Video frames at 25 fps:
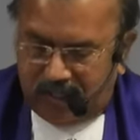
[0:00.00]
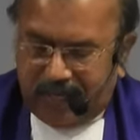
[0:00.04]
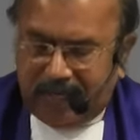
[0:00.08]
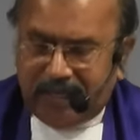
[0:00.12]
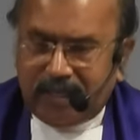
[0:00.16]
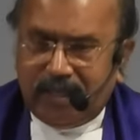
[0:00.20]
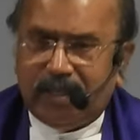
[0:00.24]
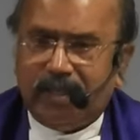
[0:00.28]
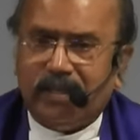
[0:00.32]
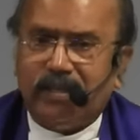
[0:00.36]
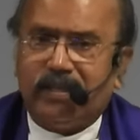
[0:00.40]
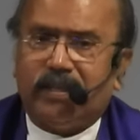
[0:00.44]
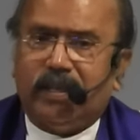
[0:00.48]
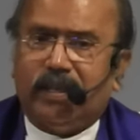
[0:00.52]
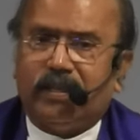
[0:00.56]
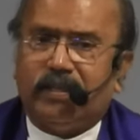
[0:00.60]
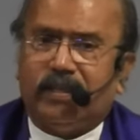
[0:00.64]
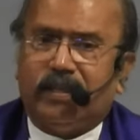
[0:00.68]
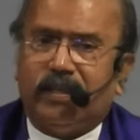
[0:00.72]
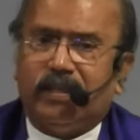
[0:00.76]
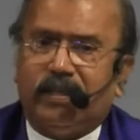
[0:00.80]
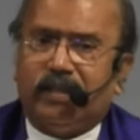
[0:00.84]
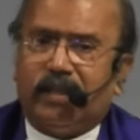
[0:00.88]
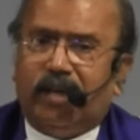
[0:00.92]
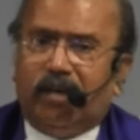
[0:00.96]
Lenten
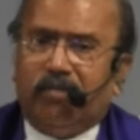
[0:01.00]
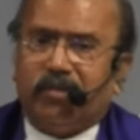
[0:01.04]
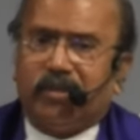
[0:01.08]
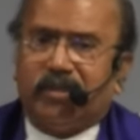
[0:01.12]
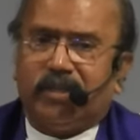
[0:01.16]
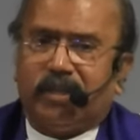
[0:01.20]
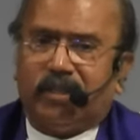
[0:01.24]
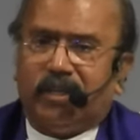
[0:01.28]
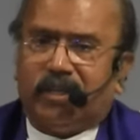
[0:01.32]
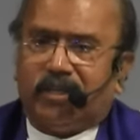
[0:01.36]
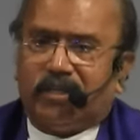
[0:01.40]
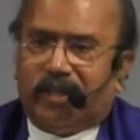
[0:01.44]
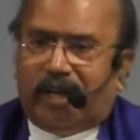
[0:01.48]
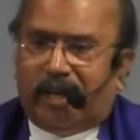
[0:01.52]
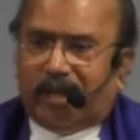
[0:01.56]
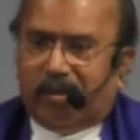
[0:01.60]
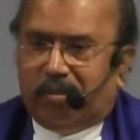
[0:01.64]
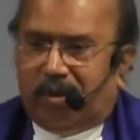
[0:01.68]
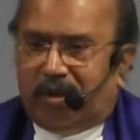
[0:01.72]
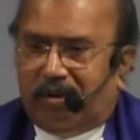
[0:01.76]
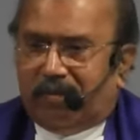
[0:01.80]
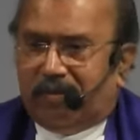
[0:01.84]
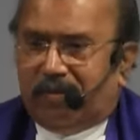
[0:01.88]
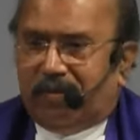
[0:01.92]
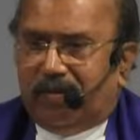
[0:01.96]
season comes at the
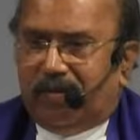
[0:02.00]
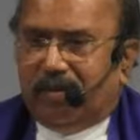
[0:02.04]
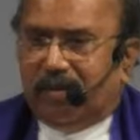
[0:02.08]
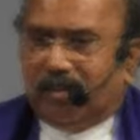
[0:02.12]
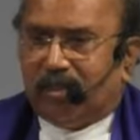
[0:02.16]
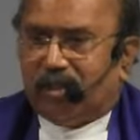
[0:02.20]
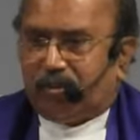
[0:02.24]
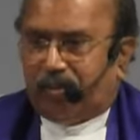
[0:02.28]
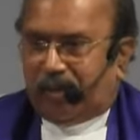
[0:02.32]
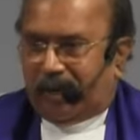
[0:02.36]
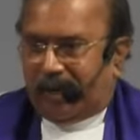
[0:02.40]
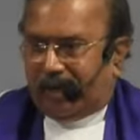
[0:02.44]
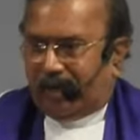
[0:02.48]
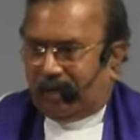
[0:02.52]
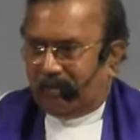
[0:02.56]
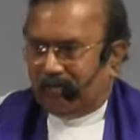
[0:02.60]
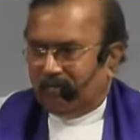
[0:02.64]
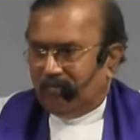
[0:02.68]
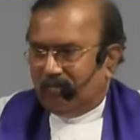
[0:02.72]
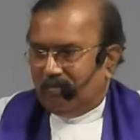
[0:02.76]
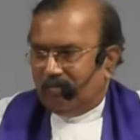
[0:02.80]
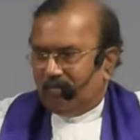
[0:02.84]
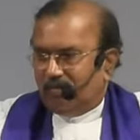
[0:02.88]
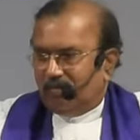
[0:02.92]
time of spring.